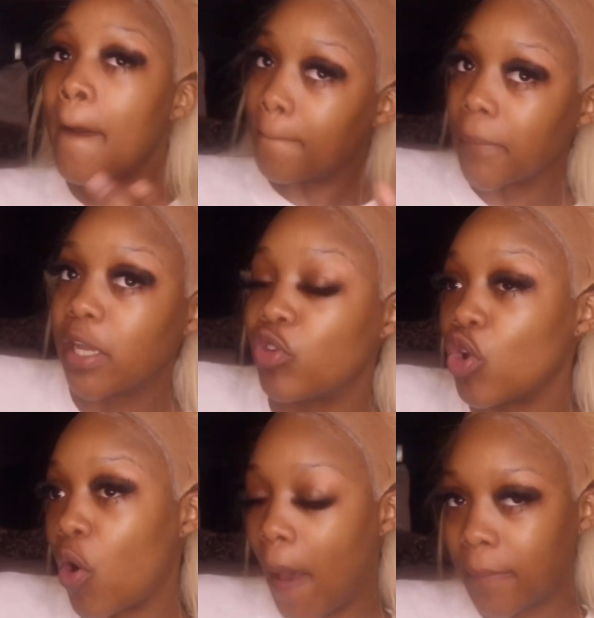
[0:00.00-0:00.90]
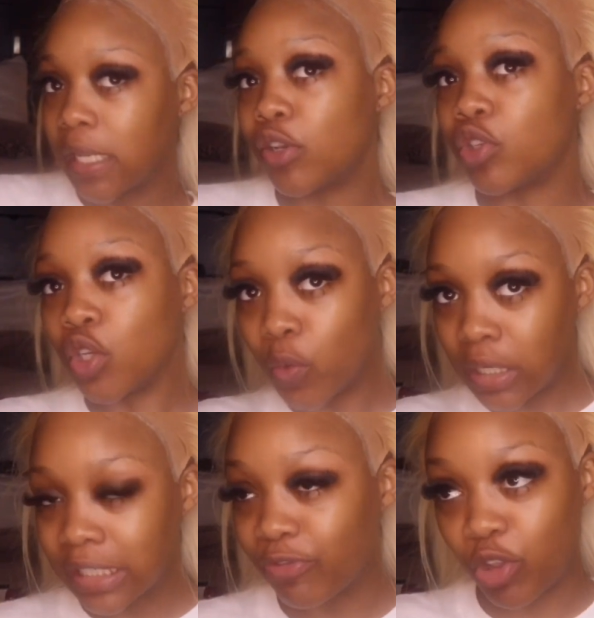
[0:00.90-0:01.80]
but you know, I've been doing
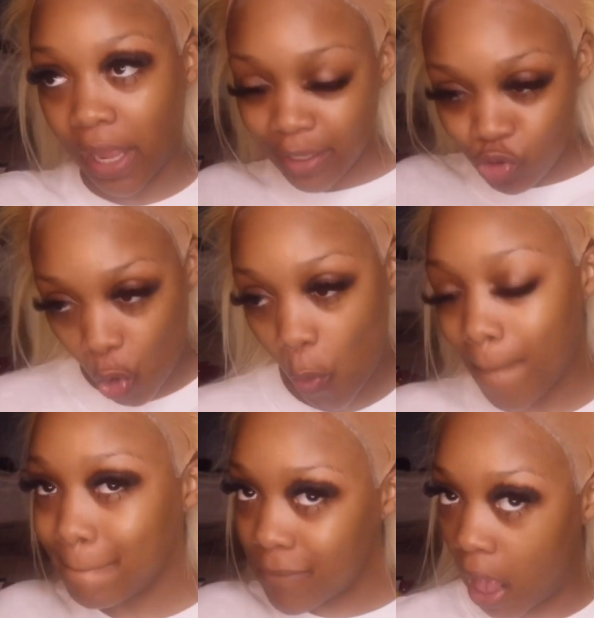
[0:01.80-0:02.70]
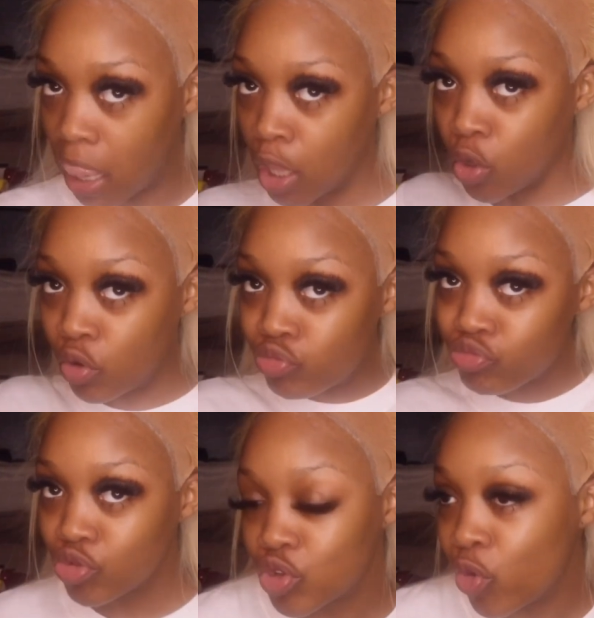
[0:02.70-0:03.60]
this for like, you know, a little
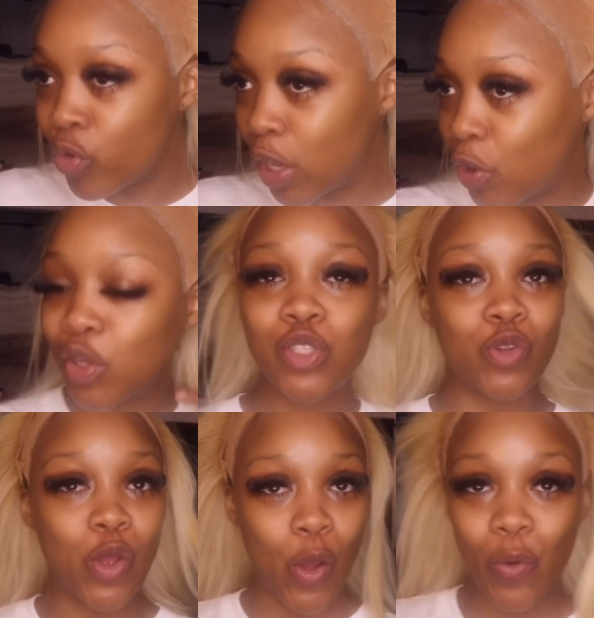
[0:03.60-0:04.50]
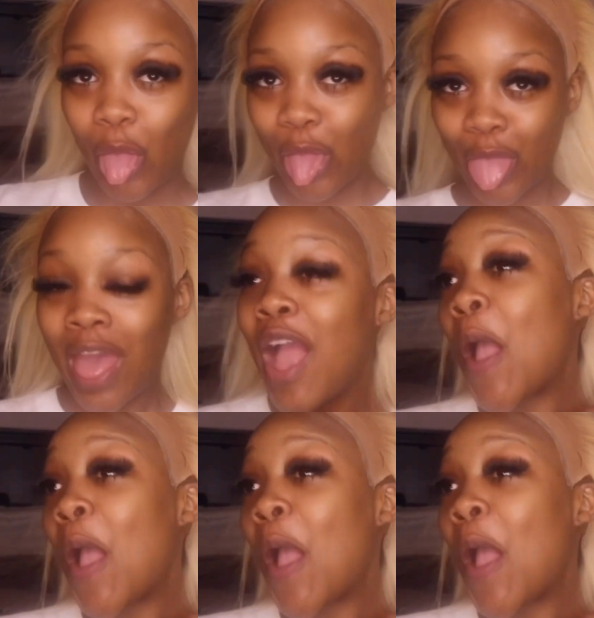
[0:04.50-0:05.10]
2 years, you know.